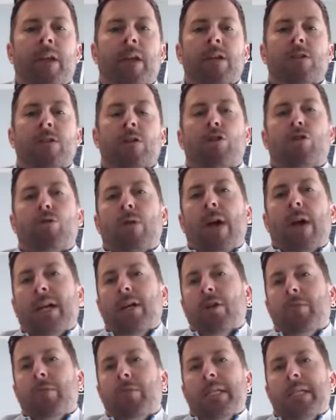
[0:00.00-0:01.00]
So track
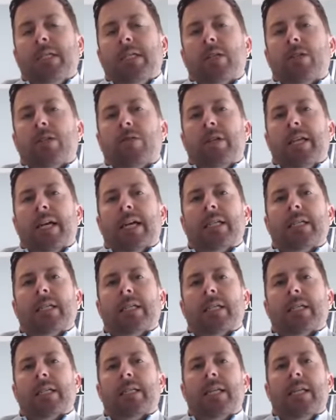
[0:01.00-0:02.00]
your business for the next
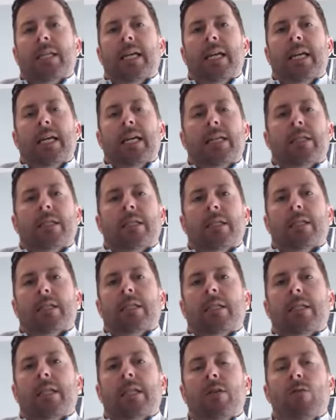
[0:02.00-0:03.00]
60 days and
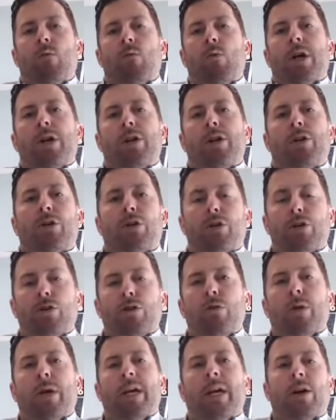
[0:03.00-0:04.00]
see what you're
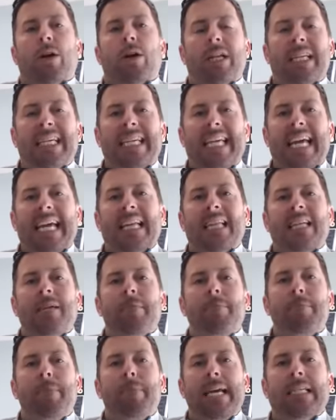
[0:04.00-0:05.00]
doing on a
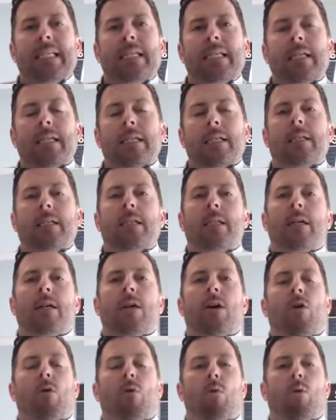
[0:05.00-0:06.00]
daily basis,
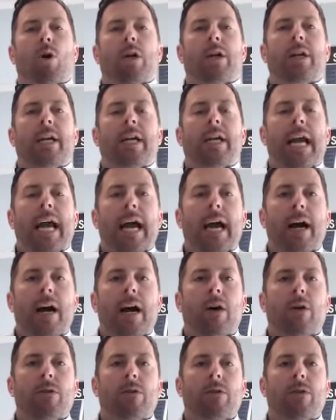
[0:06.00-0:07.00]
working
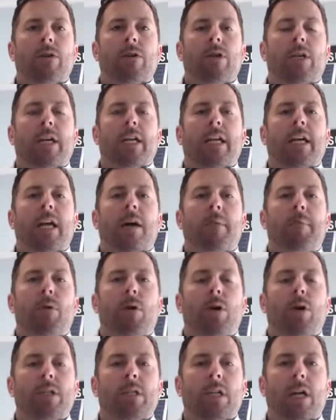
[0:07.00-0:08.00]
out, getting up
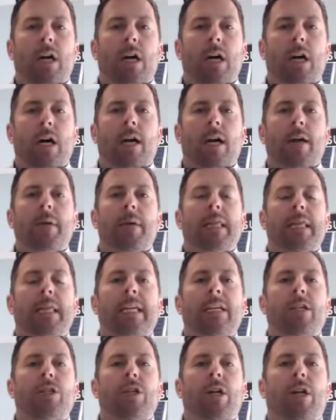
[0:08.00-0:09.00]
on time,
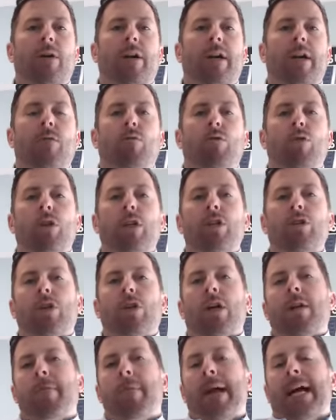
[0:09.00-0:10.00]
lead generating. Really try
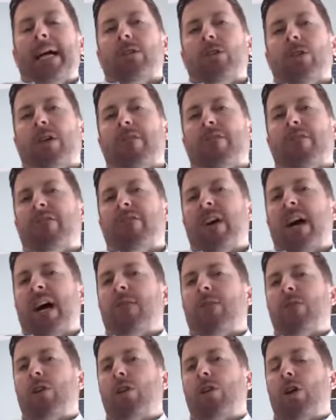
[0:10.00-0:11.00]
to master that
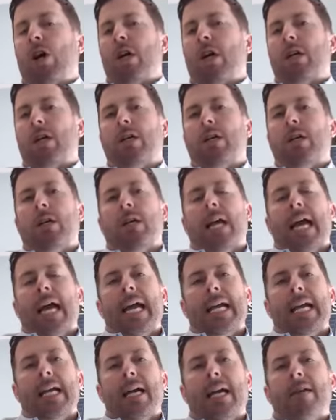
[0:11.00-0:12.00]
5 o'clock
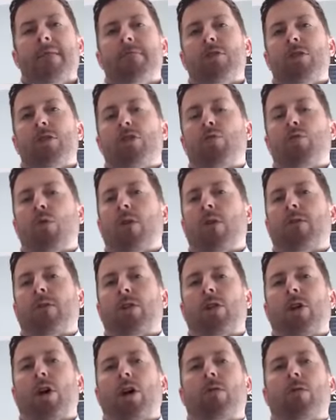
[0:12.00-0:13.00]
a.m. to 12
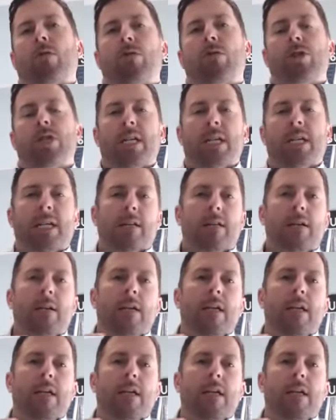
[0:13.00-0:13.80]
o'clock routine.